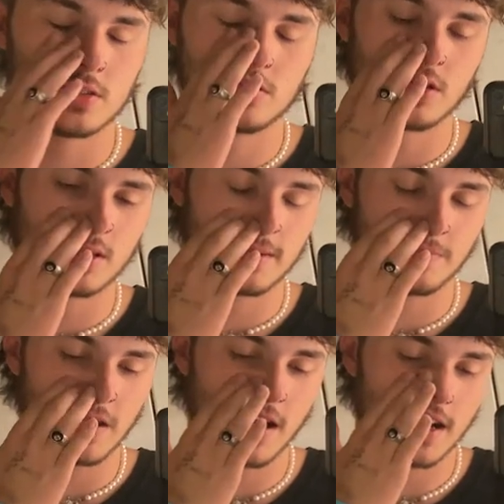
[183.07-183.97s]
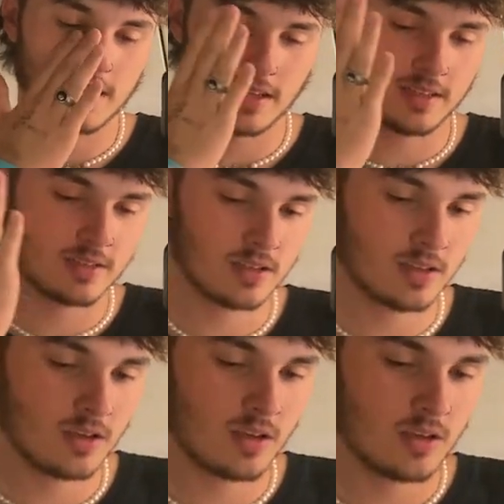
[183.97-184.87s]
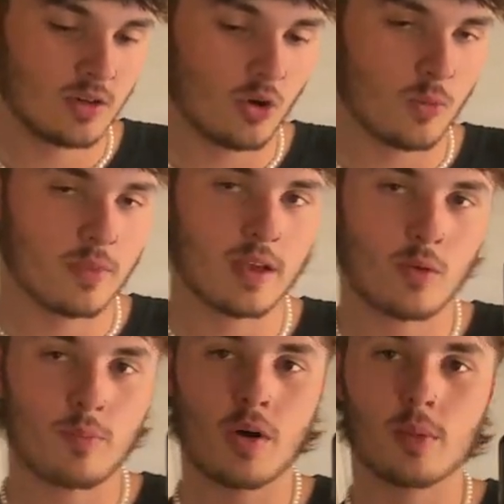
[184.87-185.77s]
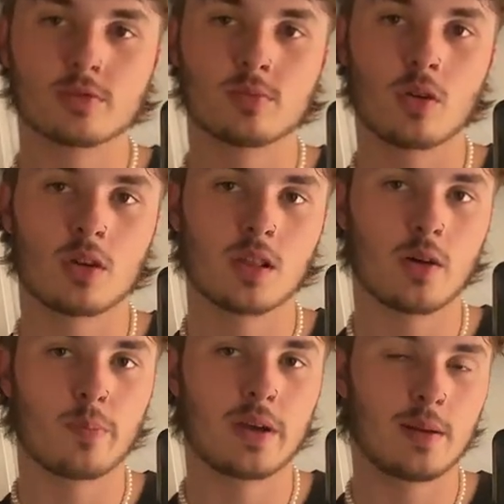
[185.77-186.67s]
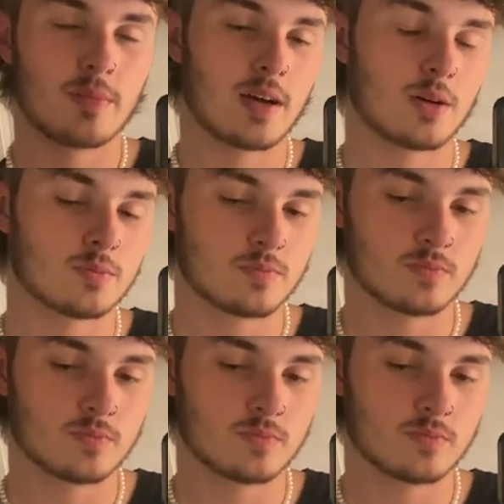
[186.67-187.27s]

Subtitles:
to our kid up there with Pop Smoke and Lil Peep now